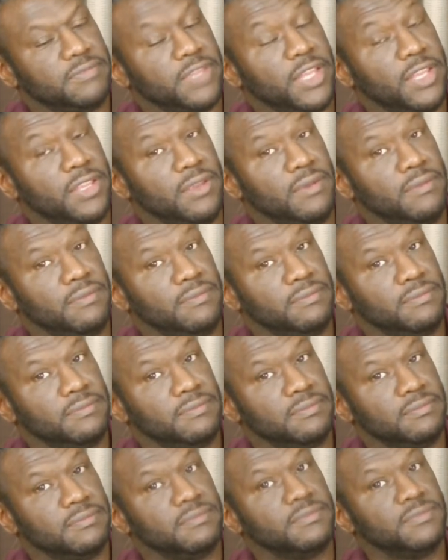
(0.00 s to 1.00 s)
Thank you.
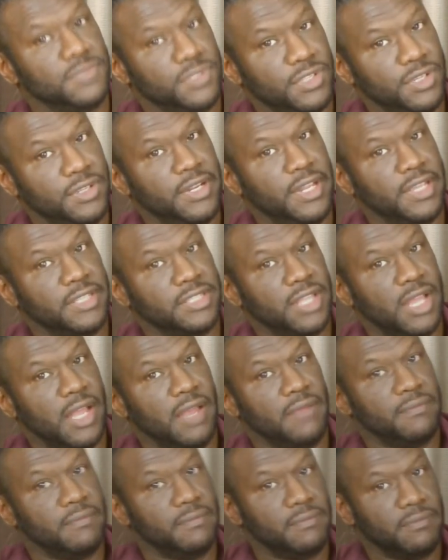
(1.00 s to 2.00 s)
See you next
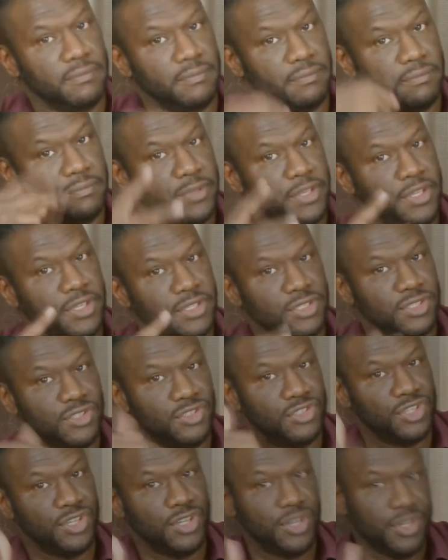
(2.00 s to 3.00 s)
time. Peace.
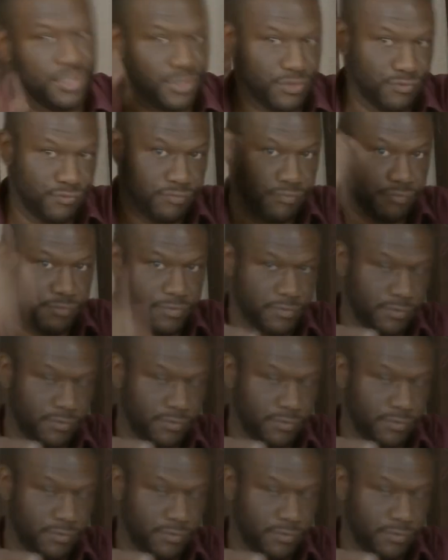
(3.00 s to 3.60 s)
Cheers.